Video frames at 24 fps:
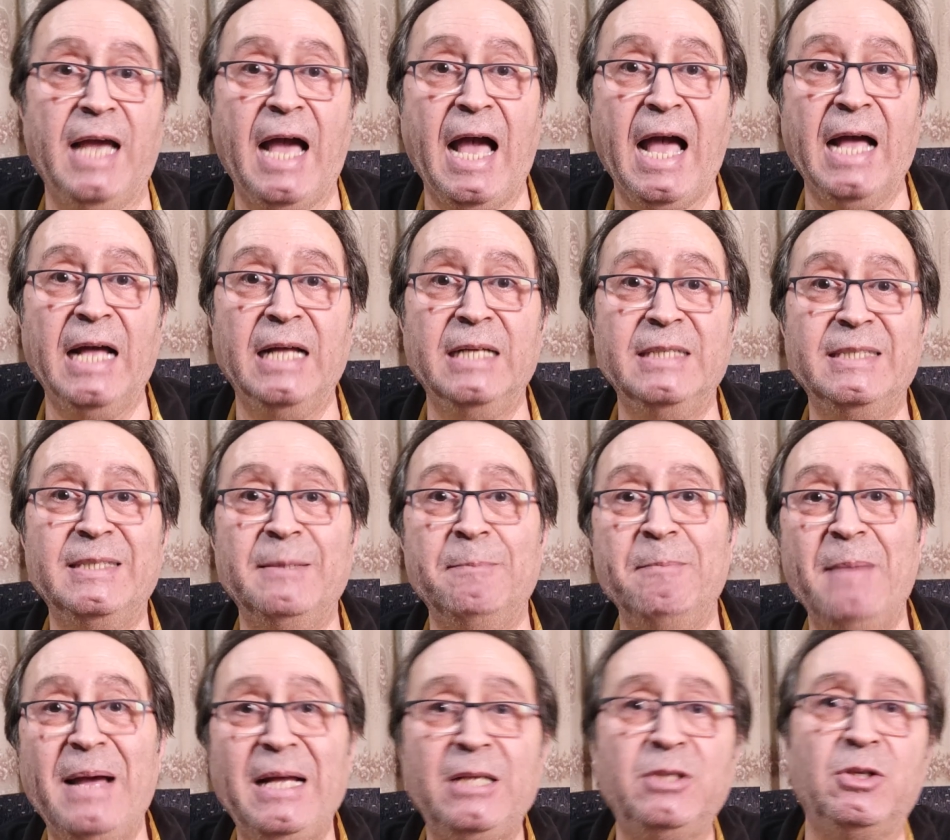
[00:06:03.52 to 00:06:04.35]
and
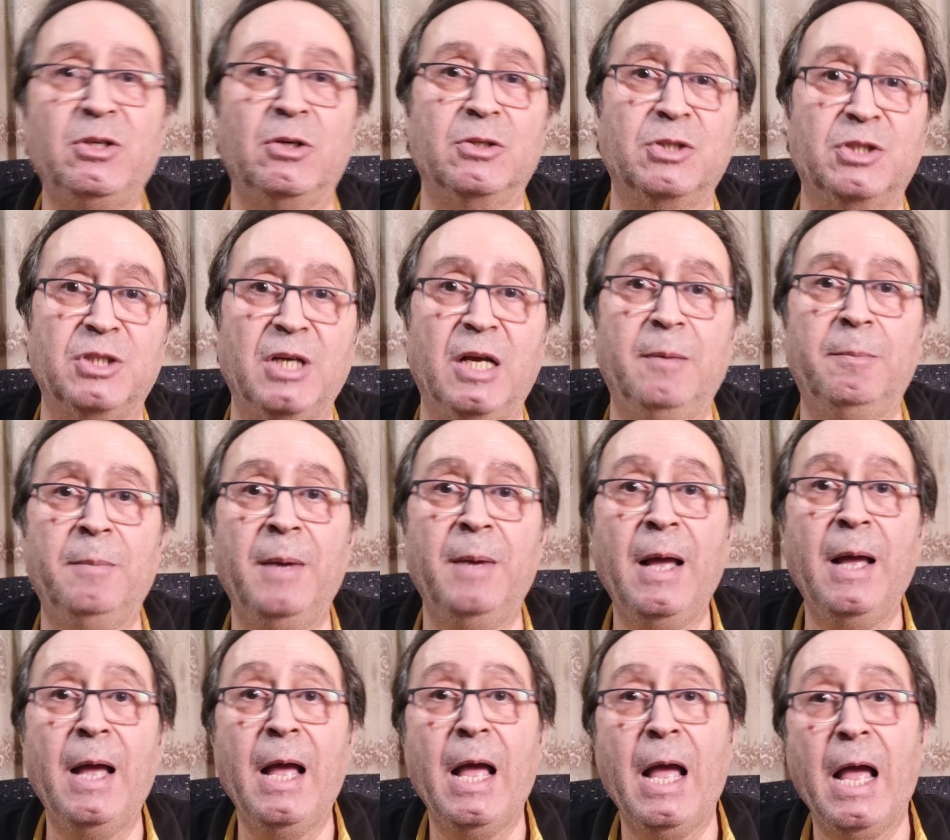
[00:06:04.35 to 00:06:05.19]
mentorship
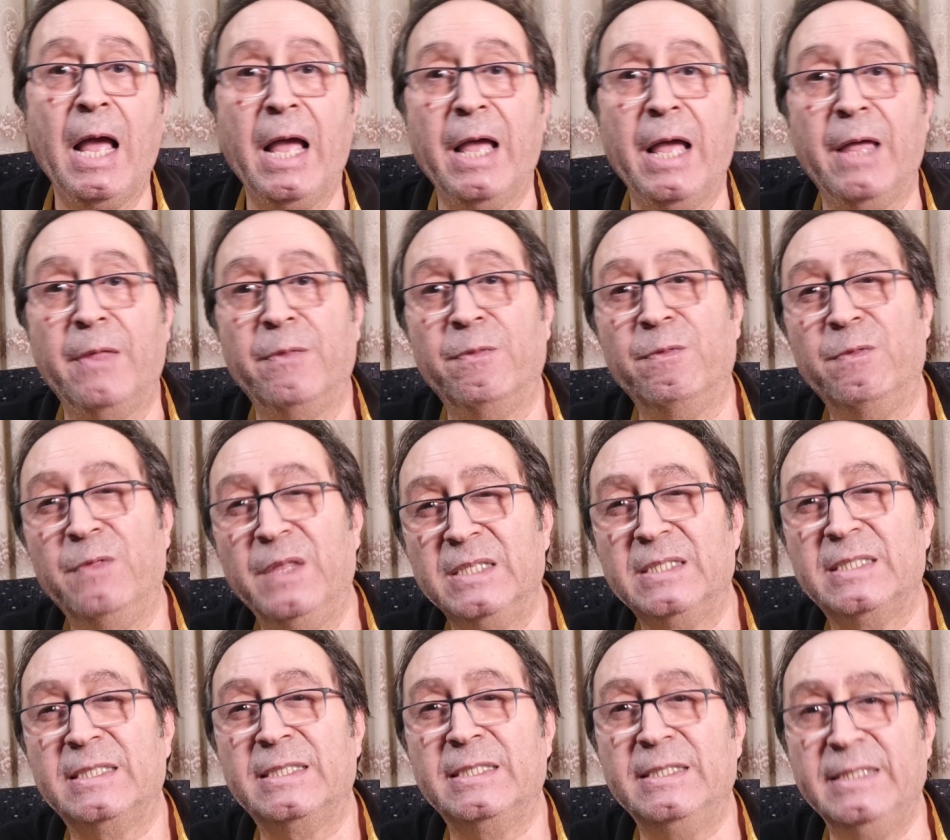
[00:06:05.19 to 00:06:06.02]
in
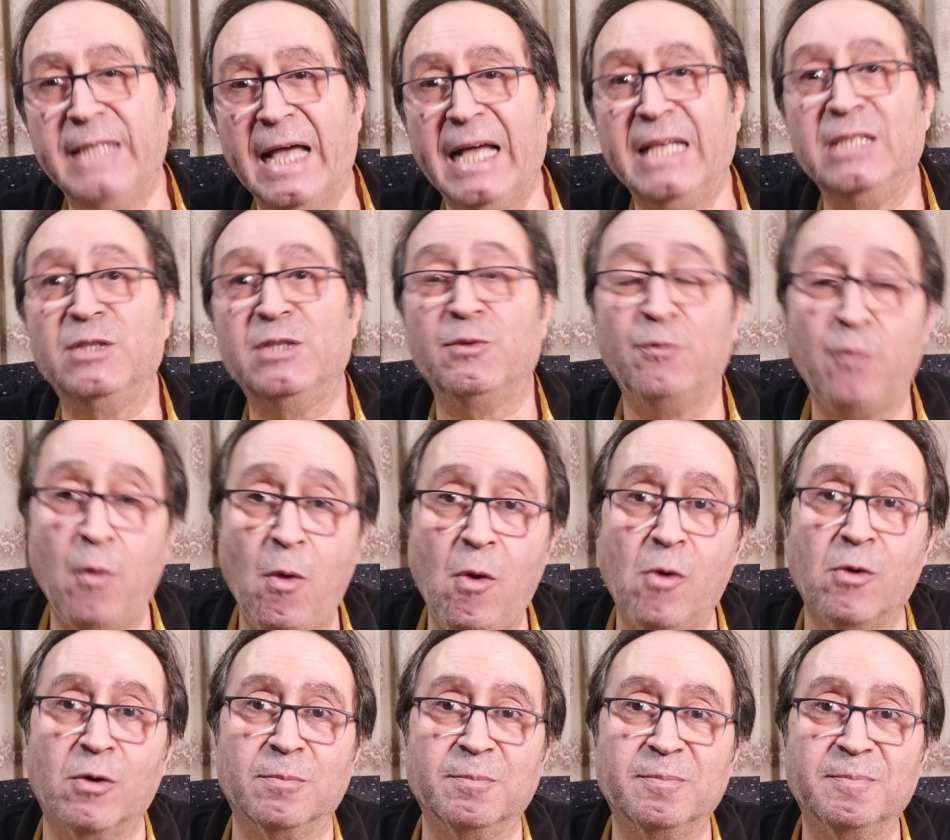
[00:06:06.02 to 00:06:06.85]
this dance
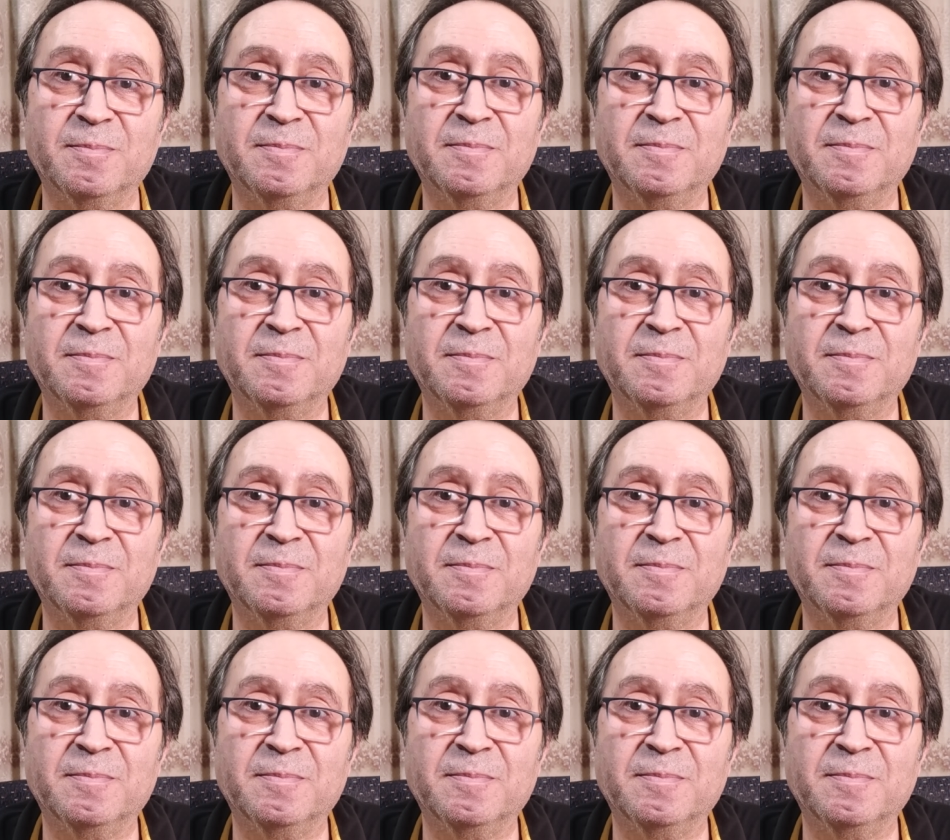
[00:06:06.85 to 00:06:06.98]
form.